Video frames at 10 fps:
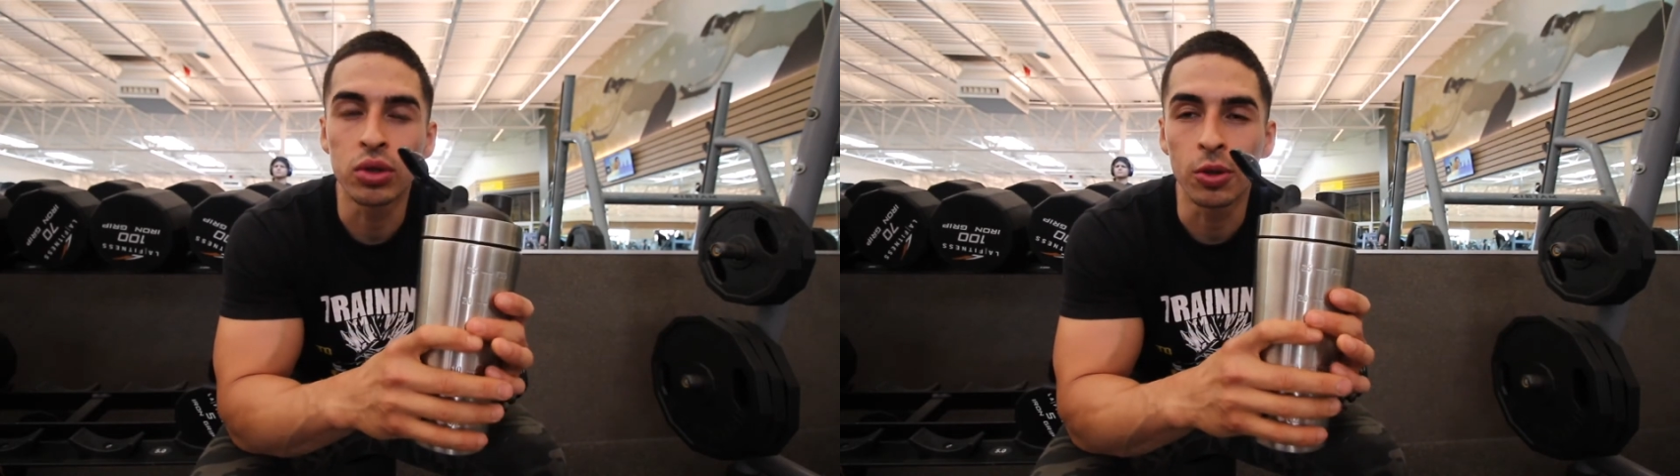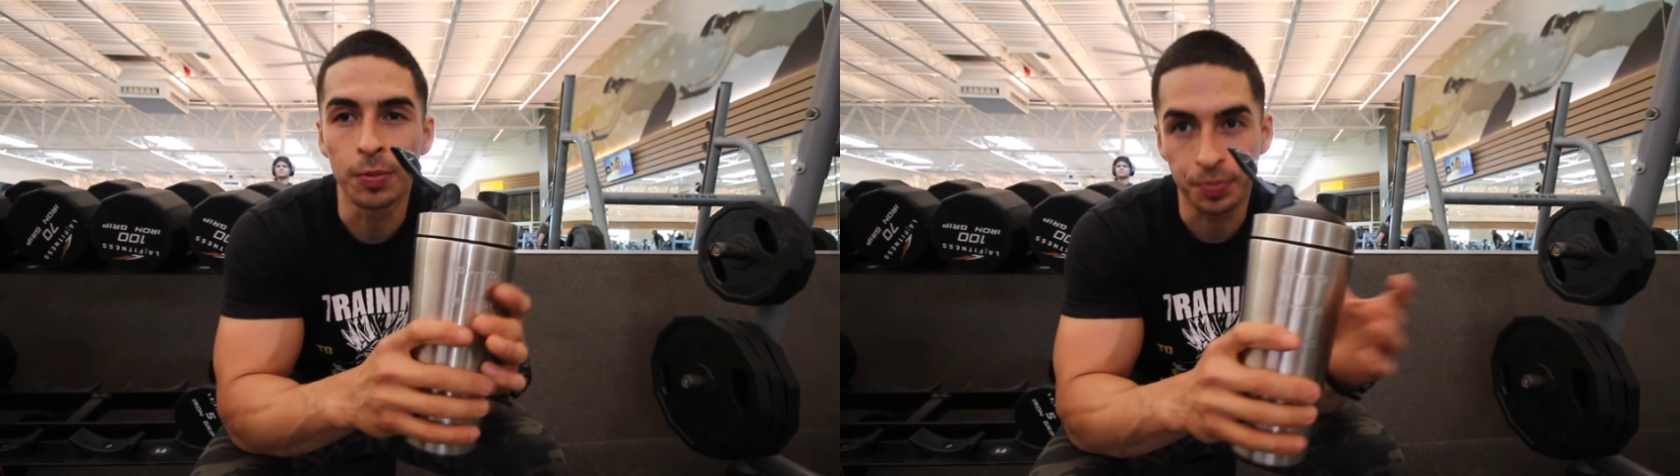
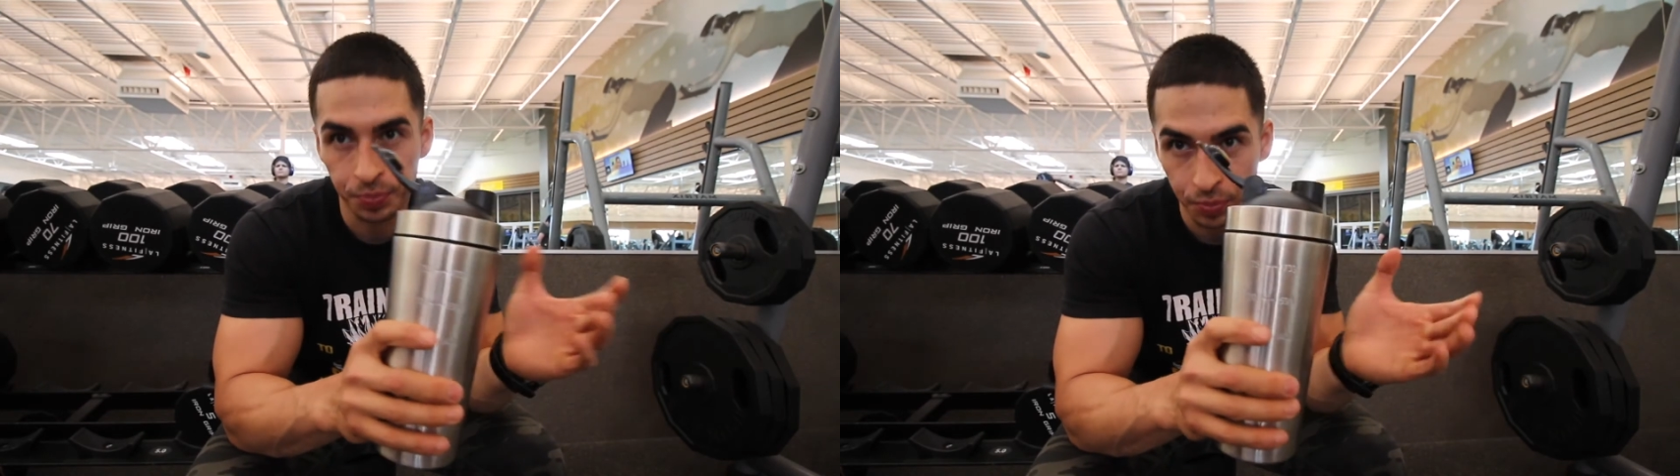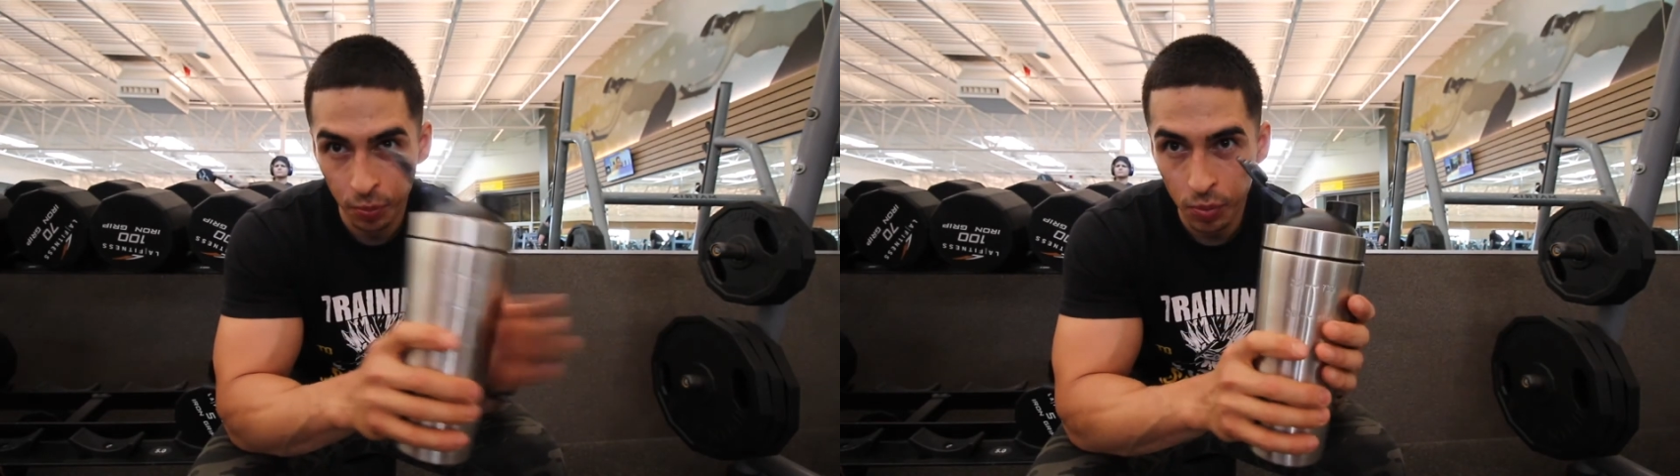So
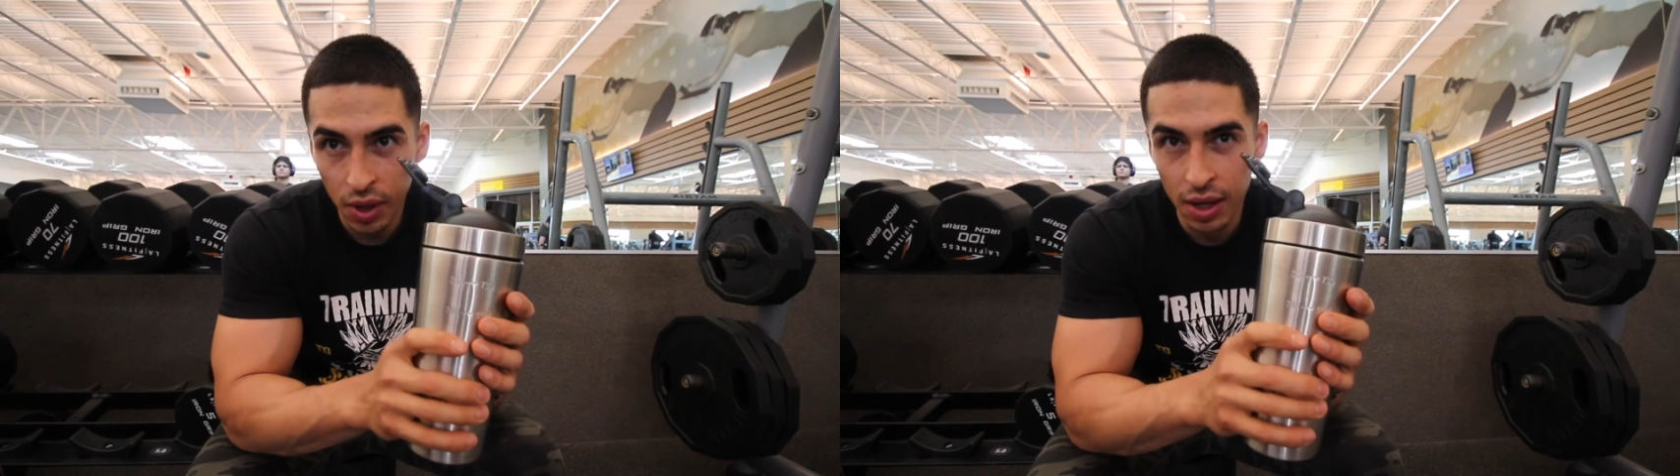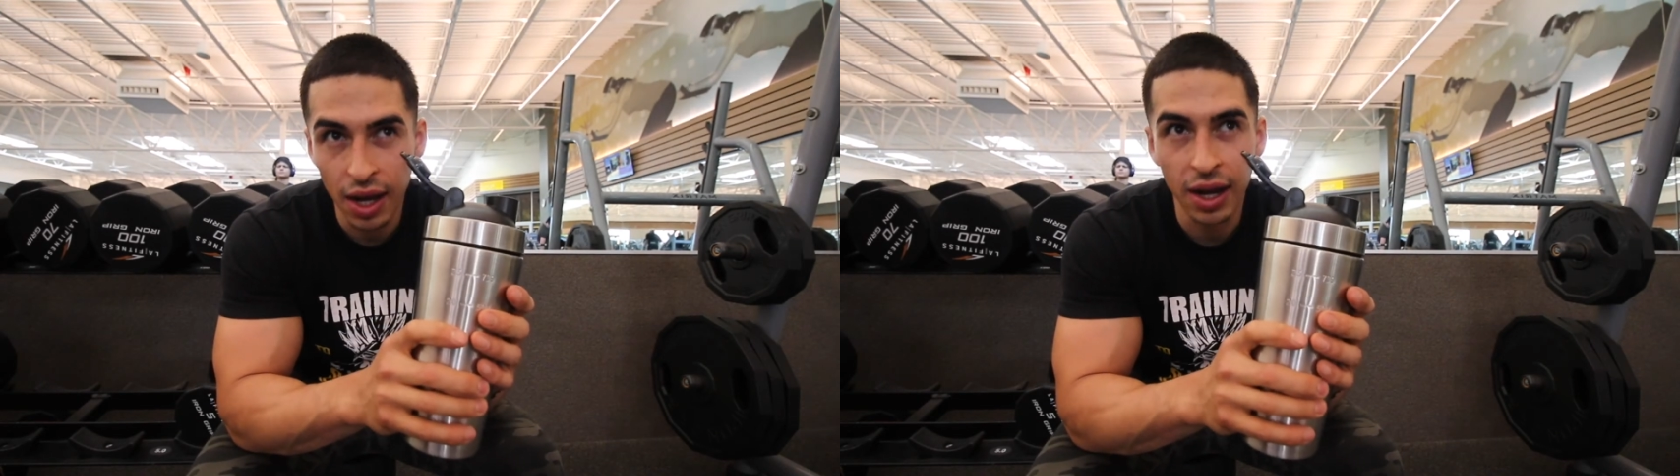
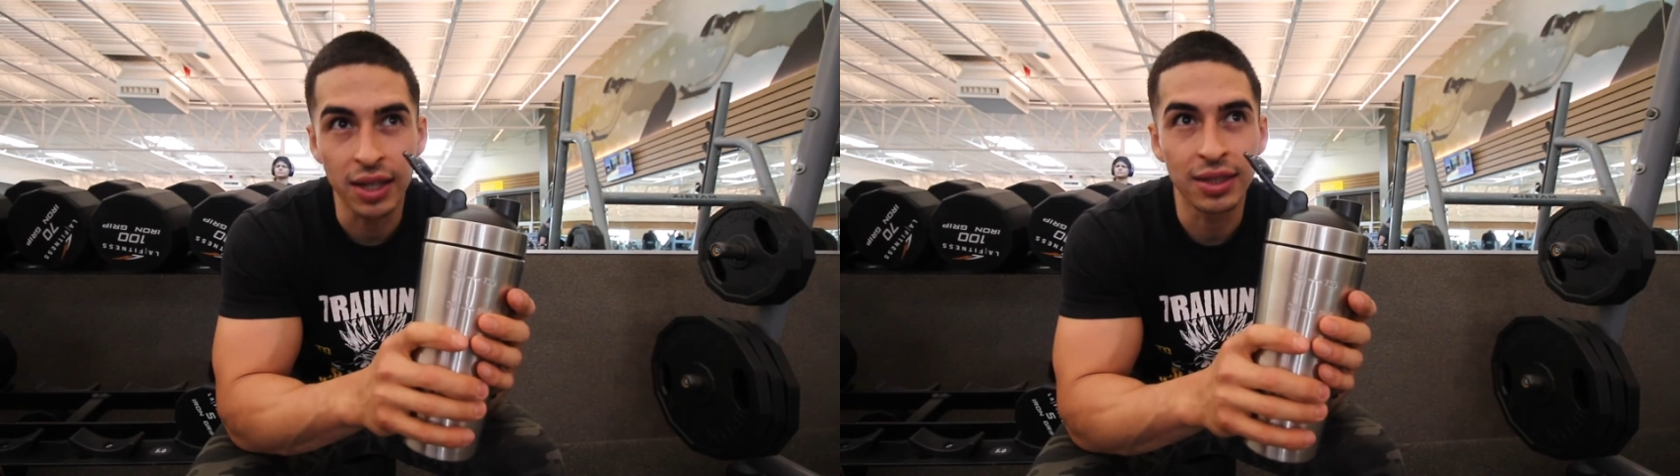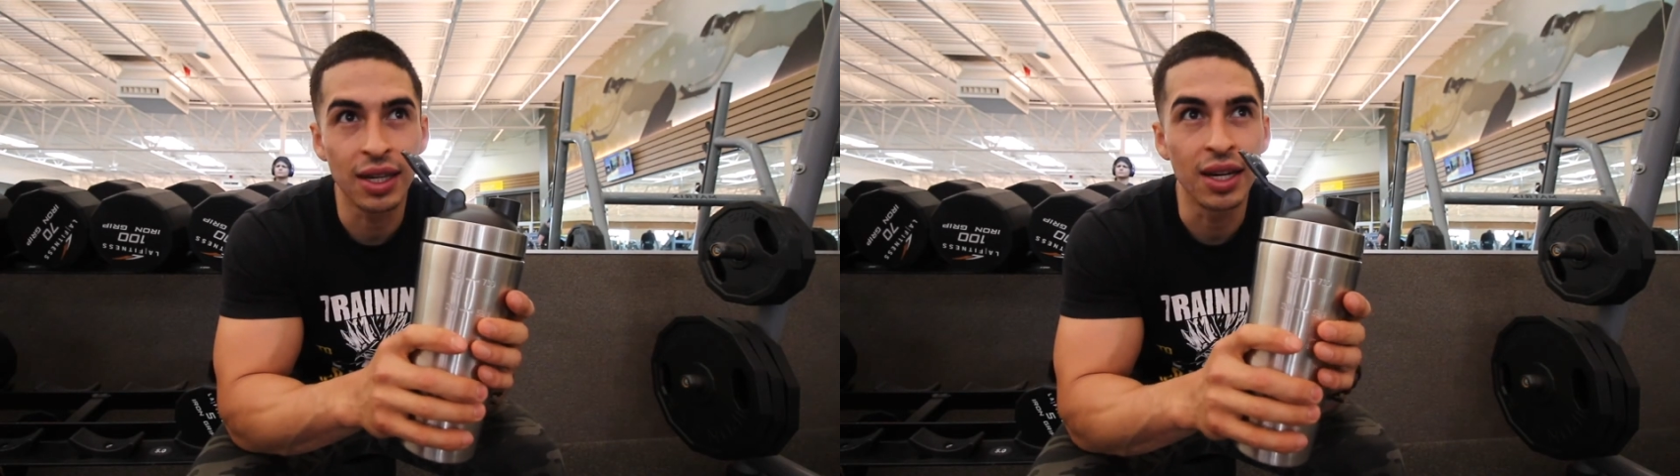like I
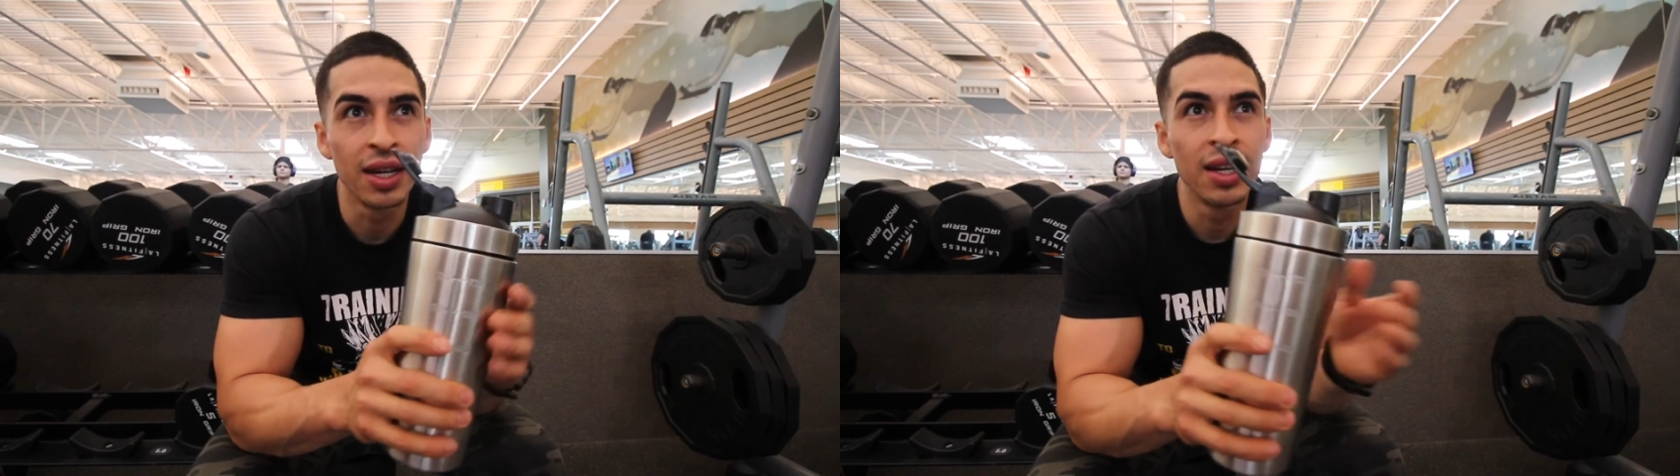said,